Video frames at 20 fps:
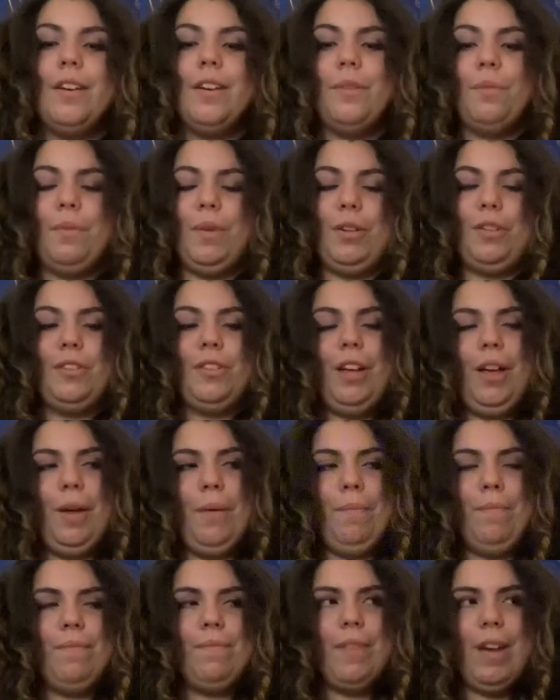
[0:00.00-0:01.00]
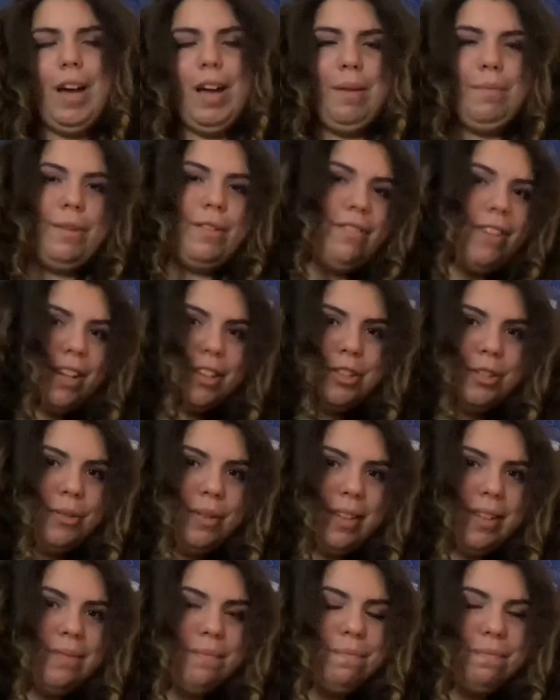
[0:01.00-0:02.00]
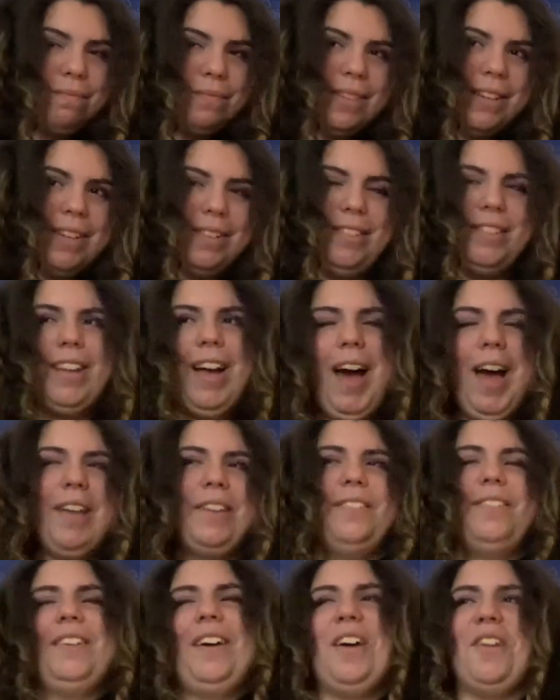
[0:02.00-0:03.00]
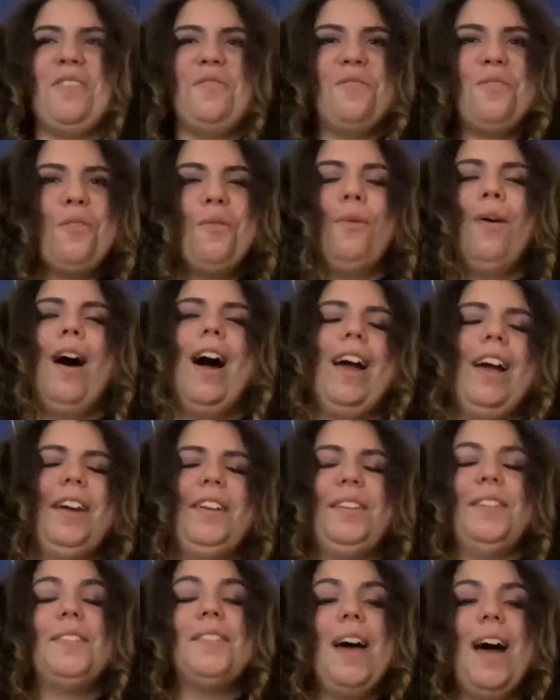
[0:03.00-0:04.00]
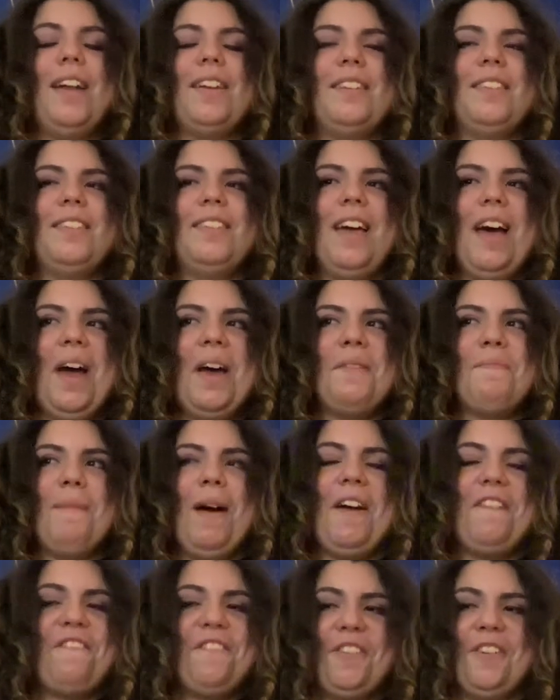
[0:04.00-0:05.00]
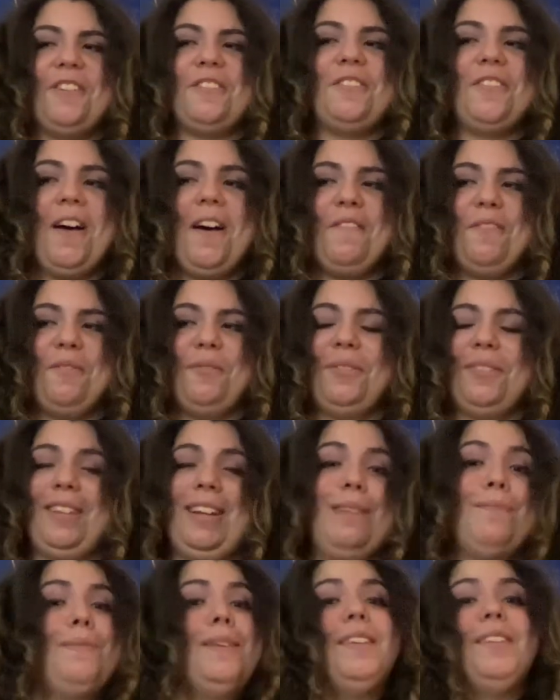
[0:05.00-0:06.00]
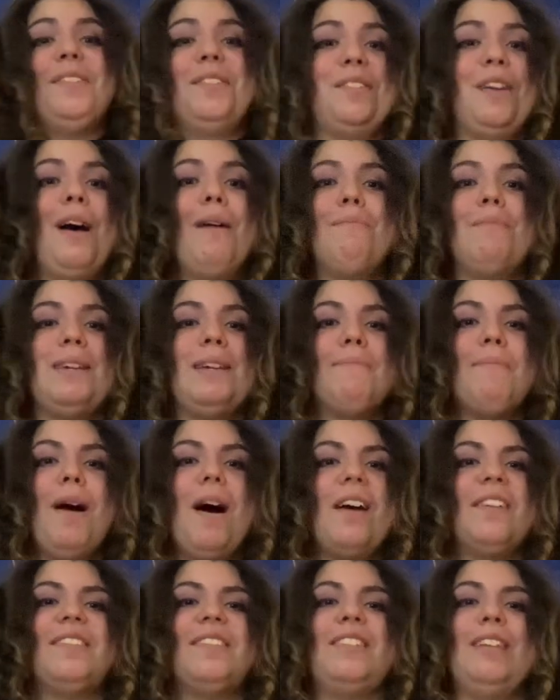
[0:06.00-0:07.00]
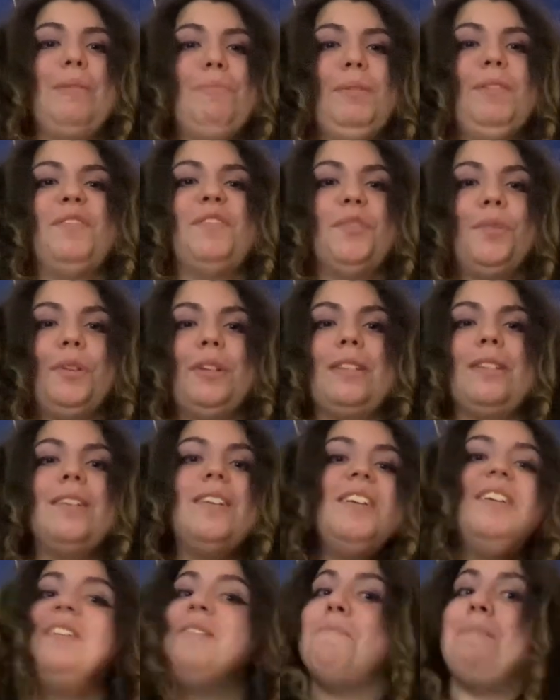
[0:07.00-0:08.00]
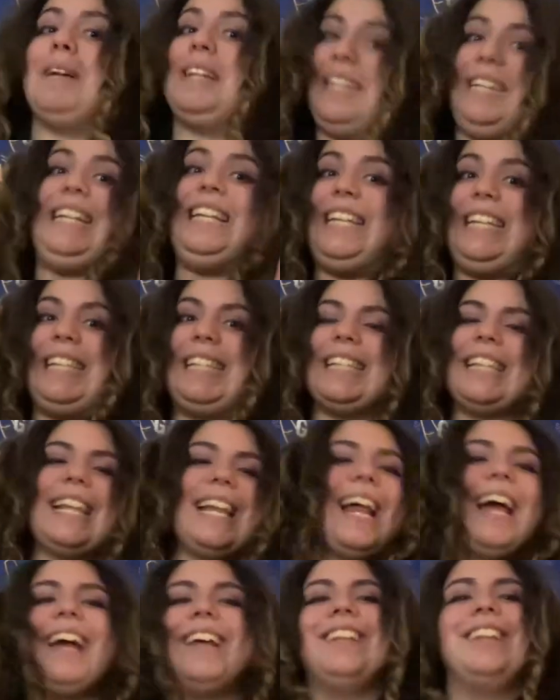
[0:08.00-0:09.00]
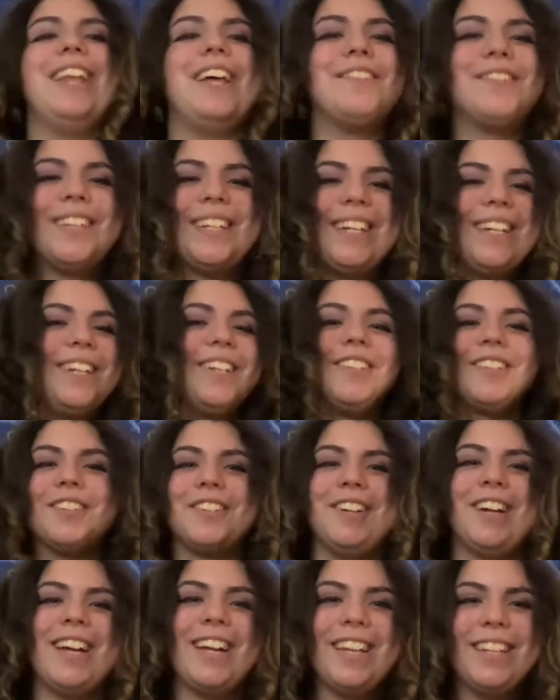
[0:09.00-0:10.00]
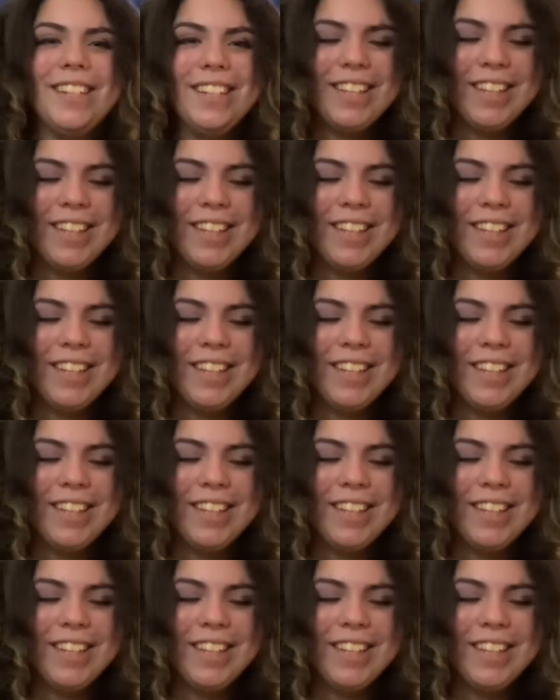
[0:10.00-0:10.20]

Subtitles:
which I am in fact doing. Because I don't know why I decided that my first novel was going to be a zombie apocalypse of sorts, but it is, and I love it, and it's great.